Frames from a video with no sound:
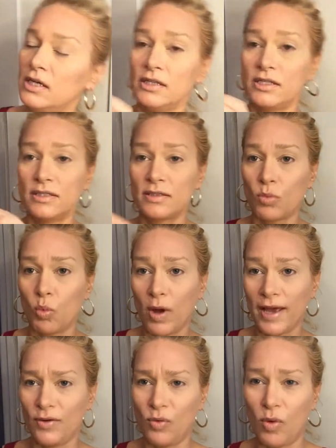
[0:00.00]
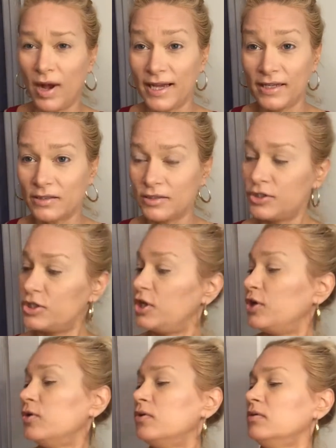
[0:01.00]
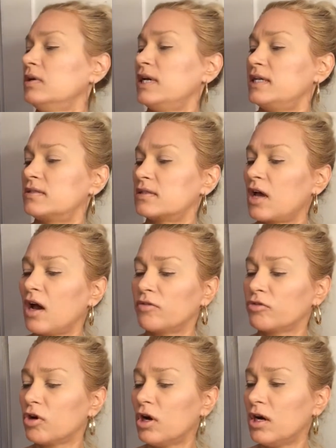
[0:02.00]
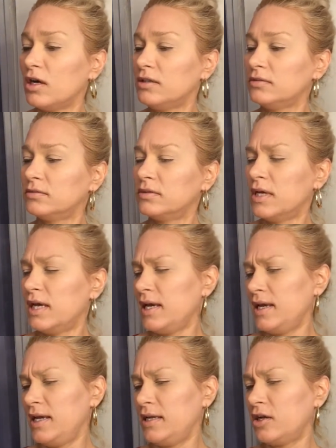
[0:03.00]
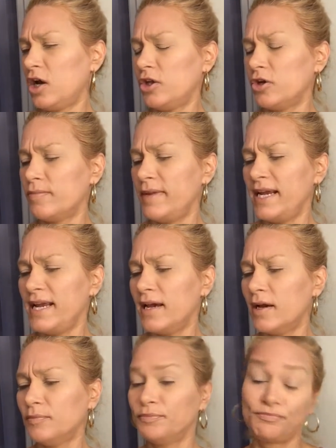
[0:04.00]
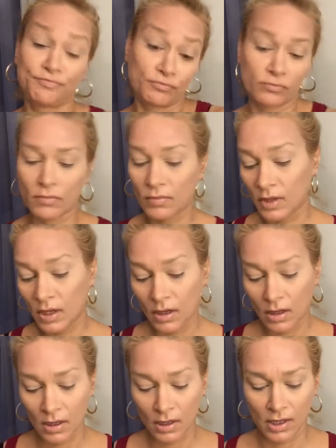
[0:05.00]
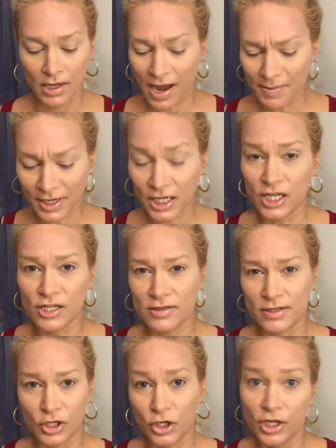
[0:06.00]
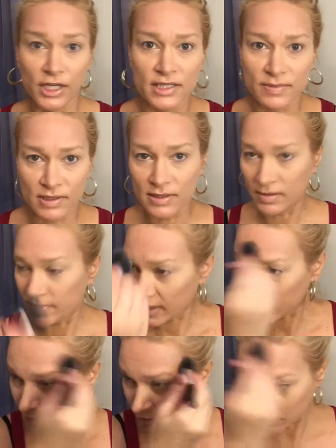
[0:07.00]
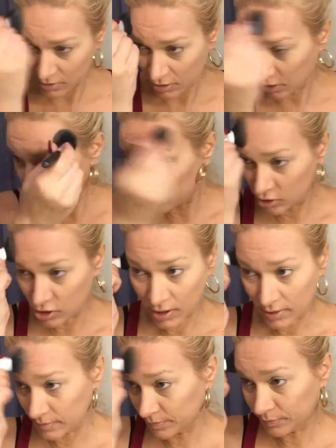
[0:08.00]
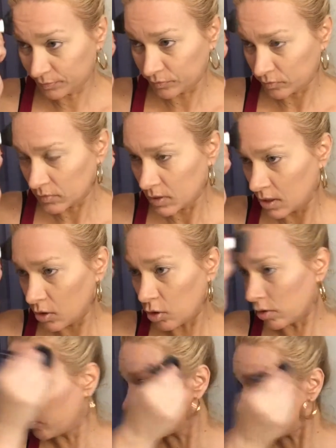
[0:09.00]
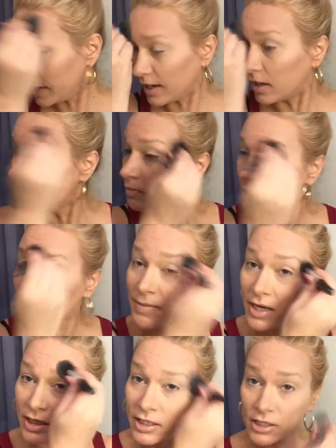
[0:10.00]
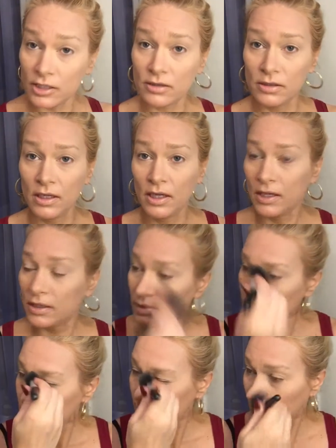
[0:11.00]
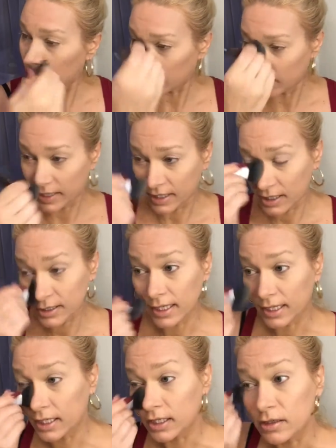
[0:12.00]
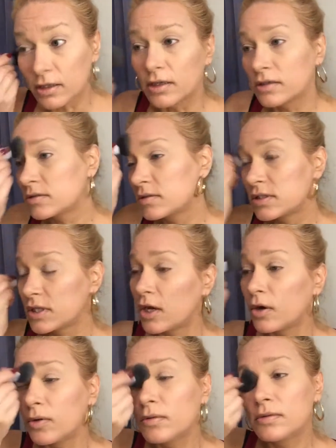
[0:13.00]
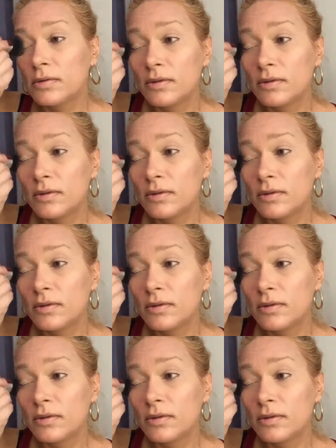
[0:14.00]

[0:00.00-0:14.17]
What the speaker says: this Wet n Wild too. It's Coverall in color medium. I'm not gonna use good expensive makeup just to go to the gym or work out, but I'm not gonna not wear anything either. So